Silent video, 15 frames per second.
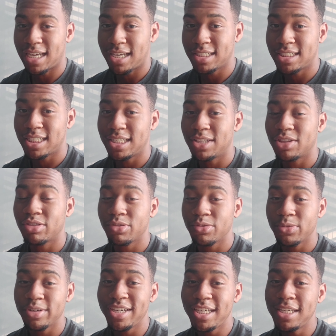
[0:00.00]
I say the
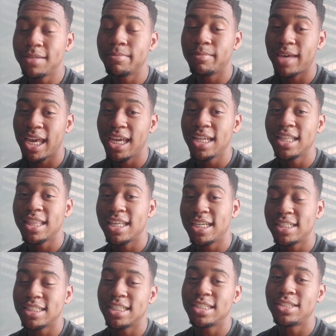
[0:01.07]
3 main
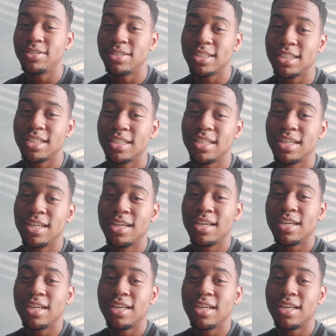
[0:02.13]
things that you should